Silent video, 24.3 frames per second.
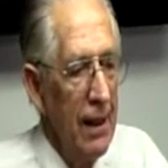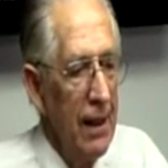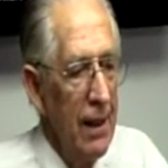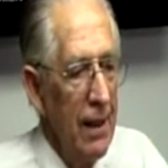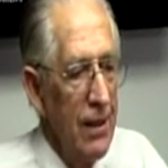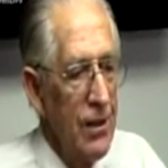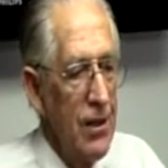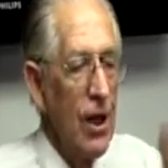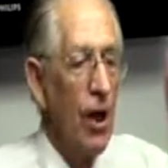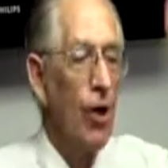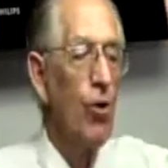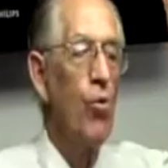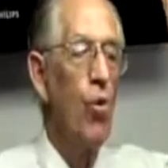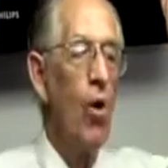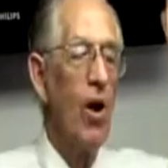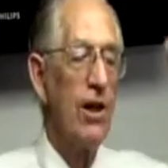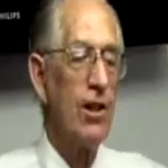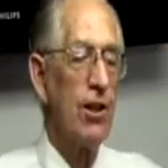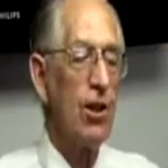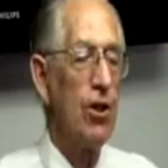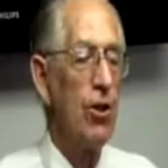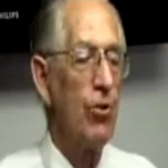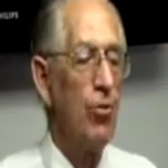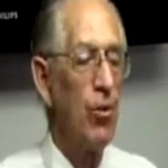So
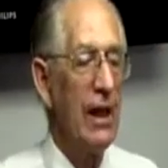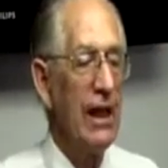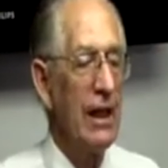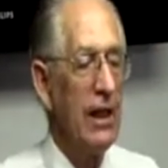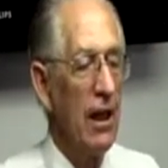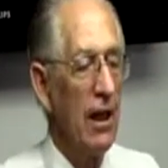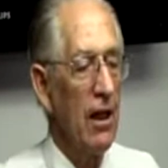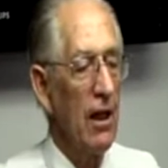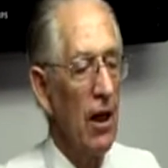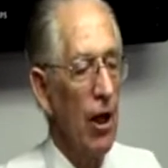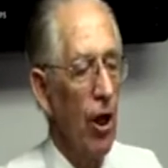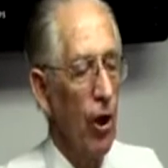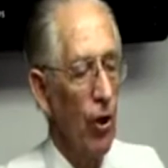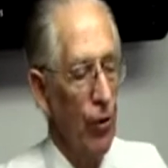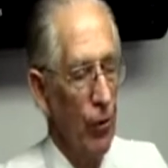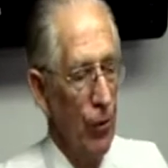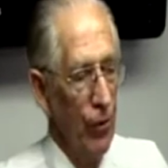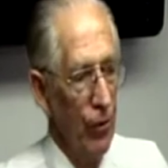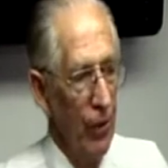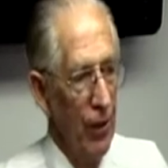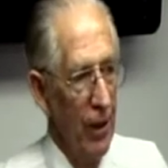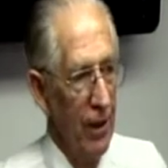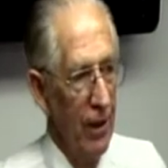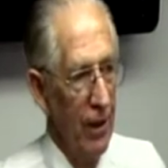what should we conclude?
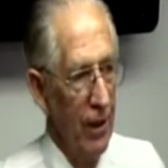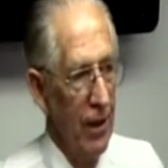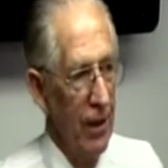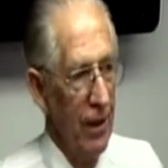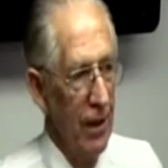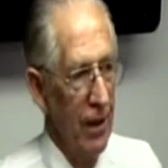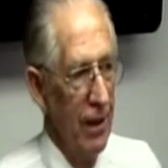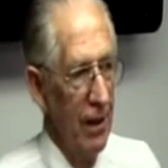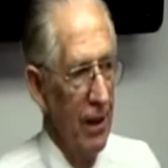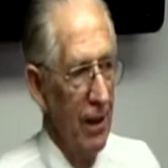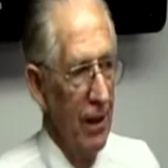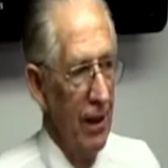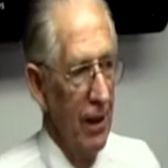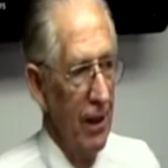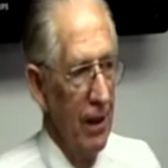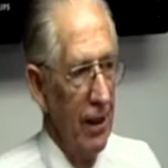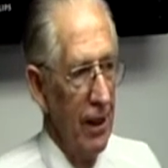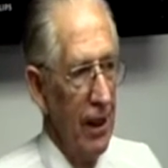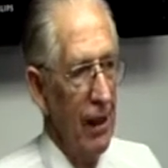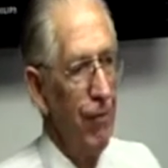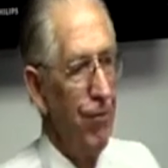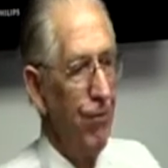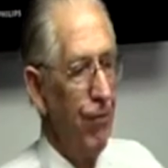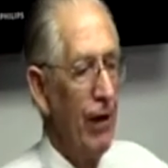
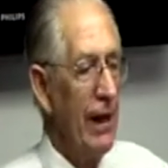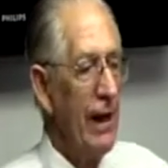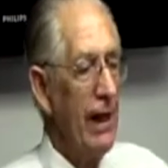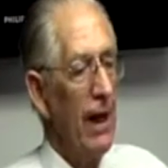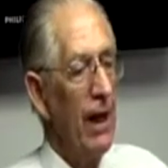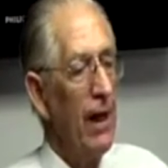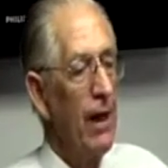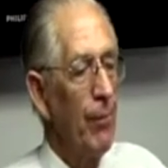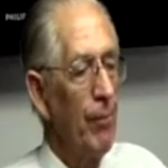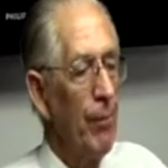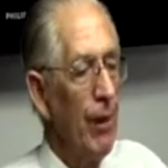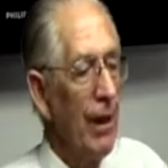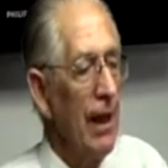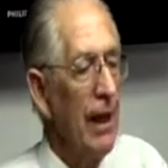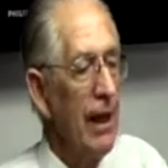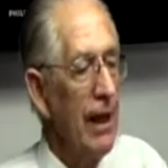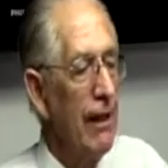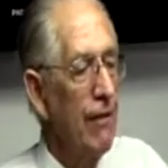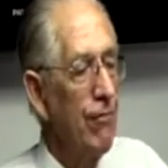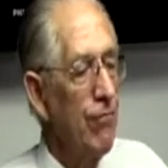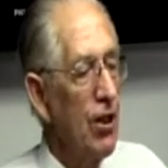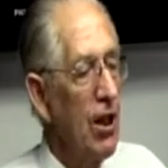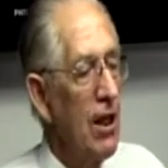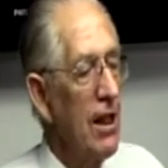If we're going to
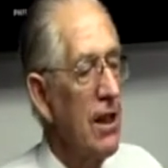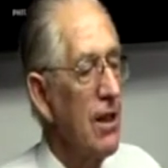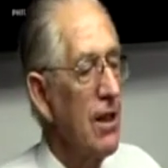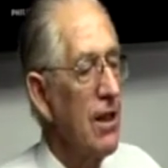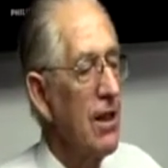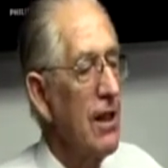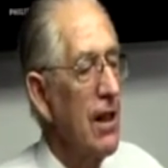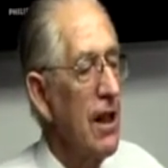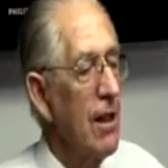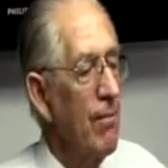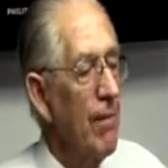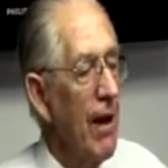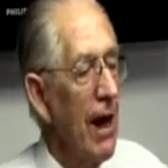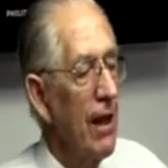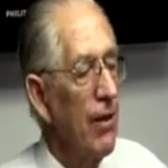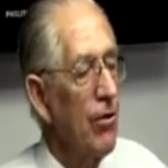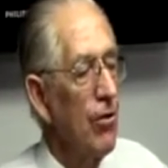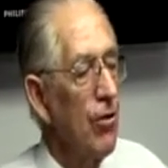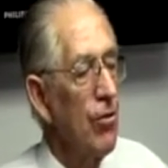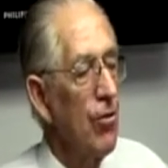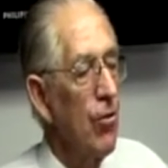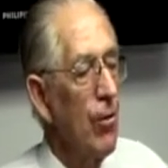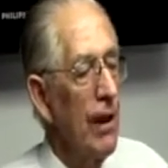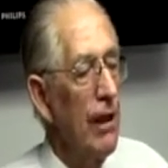believe Jesus in
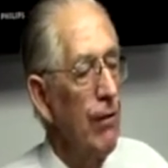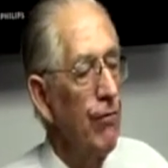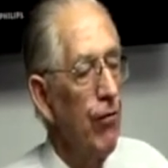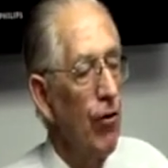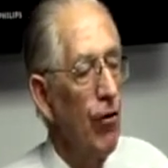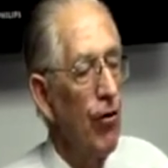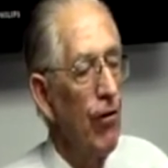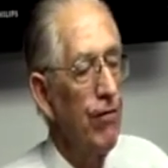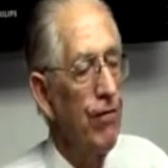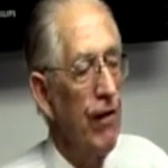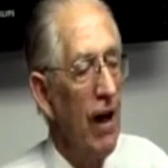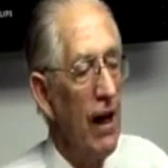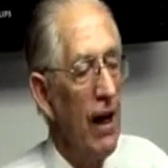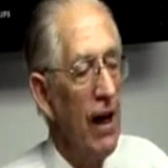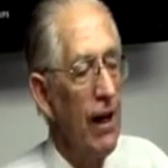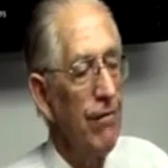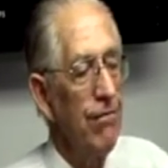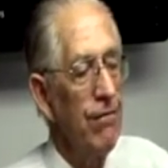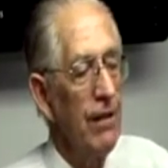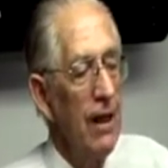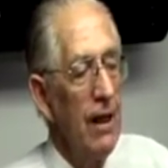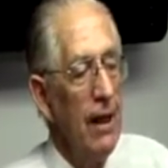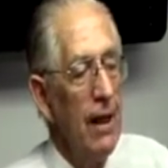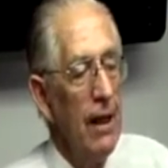Matthew 24:5,